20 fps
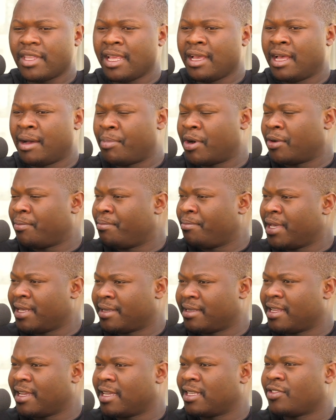about
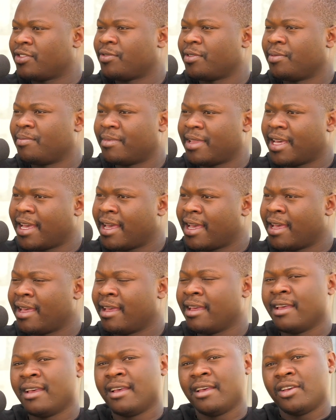business. From there,
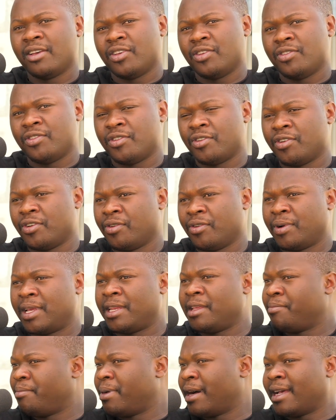you know, when
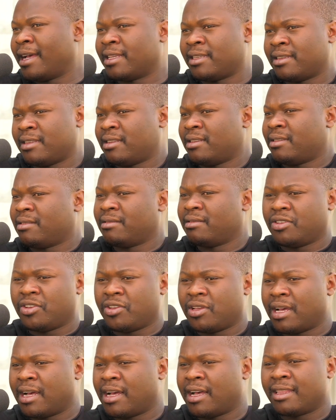he passed,
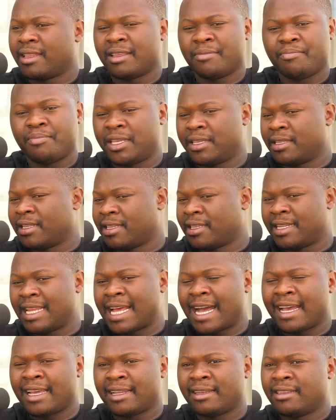the business
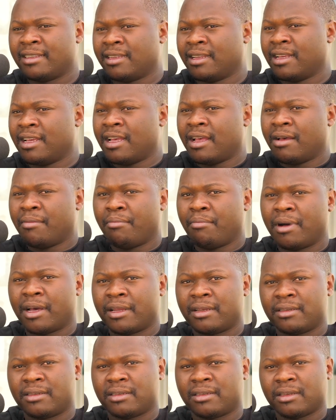died. But
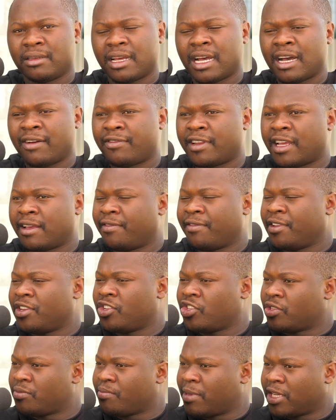after I
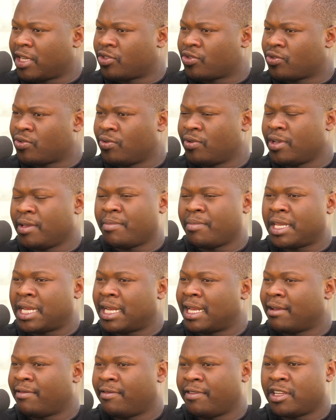finished my school,
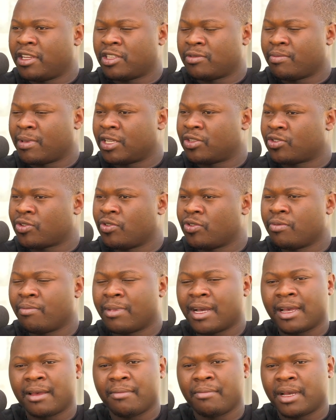
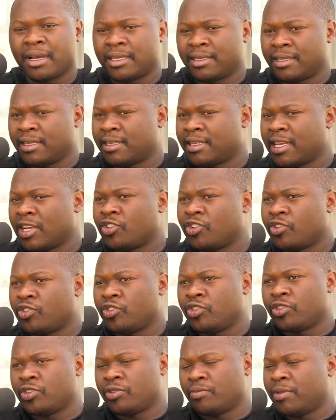my sister
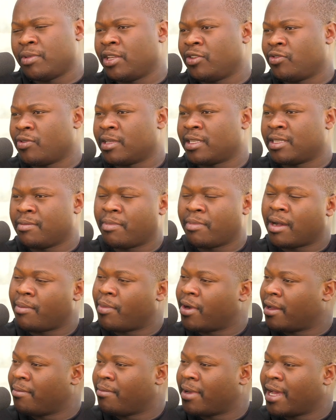introduced me to a
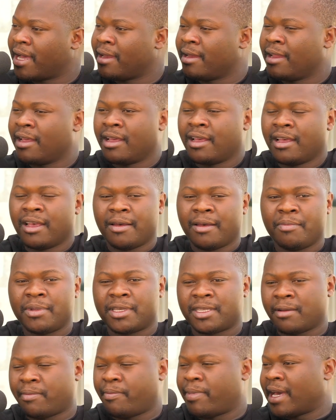Zimbabwean man,
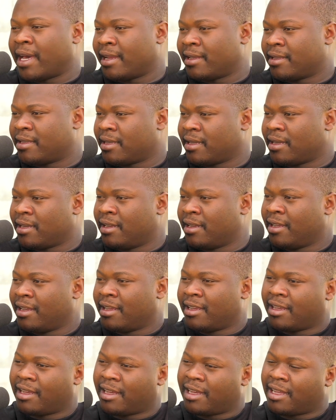Mr. Patterson.
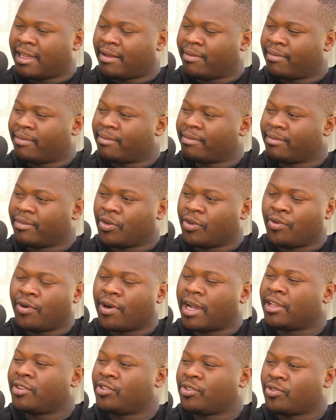Who
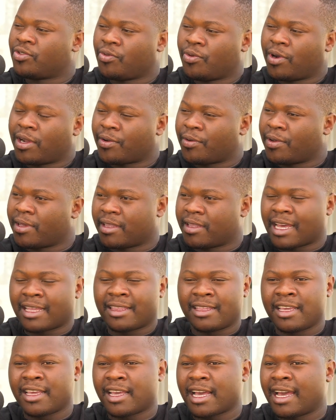I used to work with. I
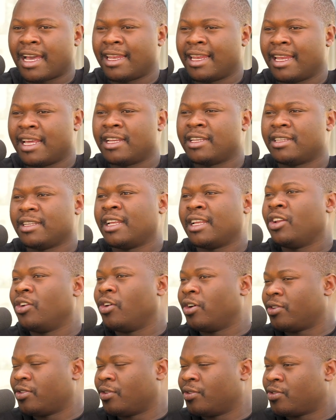think I learned a
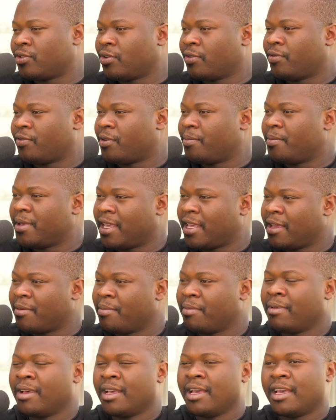lot also from
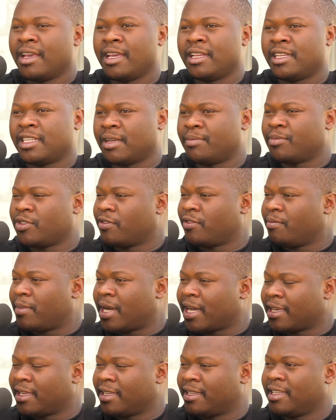him in terms of
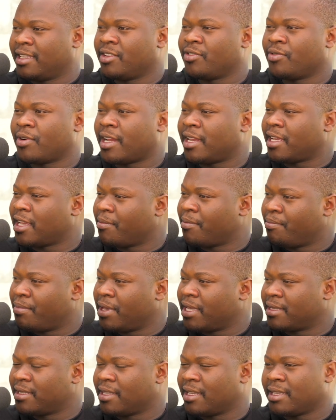marketing, running a
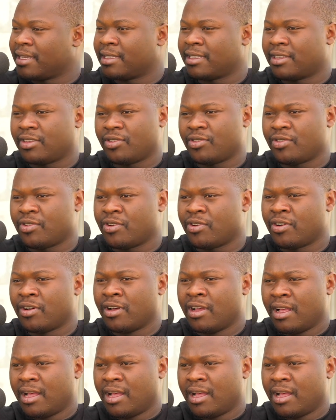business, you know,